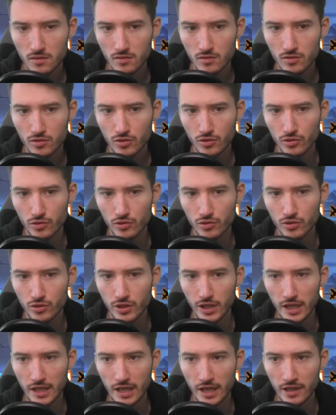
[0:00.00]
to
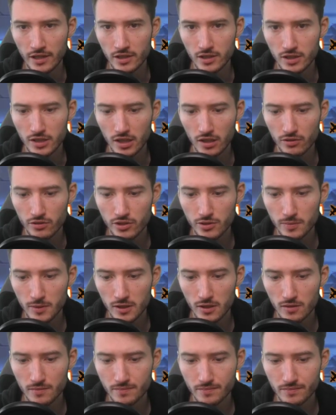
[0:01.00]
get under a
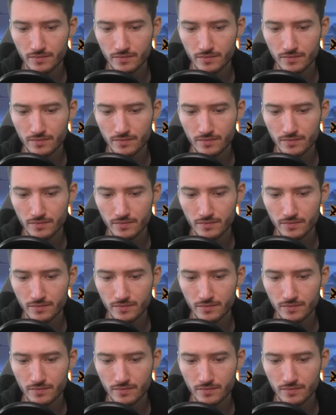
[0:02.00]
counterspell.